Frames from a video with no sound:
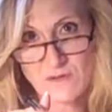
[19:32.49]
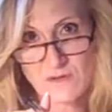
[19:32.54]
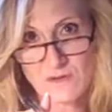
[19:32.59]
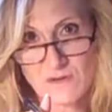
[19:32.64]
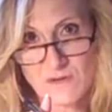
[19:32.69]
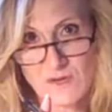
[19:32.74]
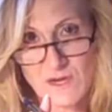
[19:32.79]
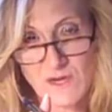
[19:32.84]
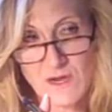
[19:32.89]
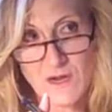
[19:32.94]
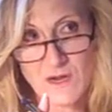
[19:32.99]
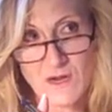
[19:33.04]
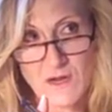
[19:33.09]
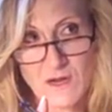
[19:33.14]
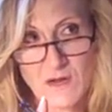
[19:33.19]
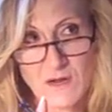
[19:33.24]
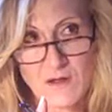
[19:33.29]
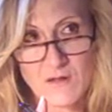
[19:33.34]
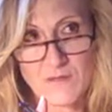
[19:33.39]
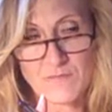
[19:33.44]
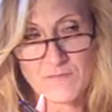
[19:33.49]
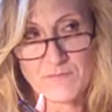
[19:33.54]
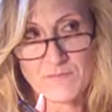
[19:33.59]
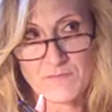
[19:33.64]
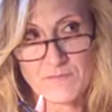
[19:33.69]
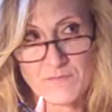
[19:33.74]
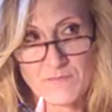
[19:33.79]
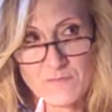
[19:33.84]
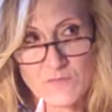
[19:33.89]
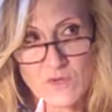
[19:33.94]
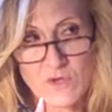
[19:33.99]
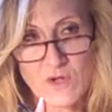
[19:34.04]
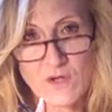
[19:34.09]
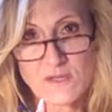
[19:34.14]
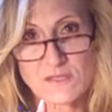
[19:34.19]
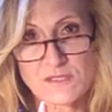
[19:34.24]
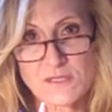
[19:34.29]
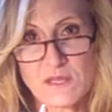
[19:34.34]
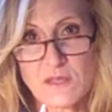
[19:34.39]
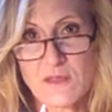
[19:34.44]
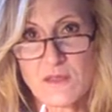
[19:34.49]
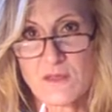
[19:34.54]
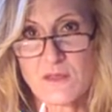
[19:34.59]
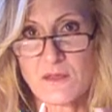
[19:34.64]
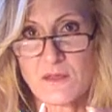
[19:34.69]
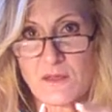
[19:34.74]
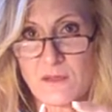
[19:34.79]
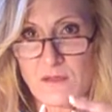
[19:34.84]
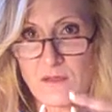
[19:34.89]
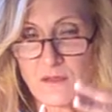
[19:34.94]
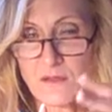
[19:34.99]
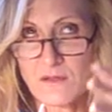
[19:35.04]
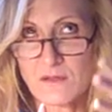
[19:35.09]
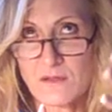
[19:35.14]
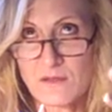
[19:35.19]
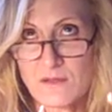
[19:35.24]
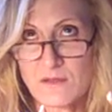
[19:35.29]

you're causing the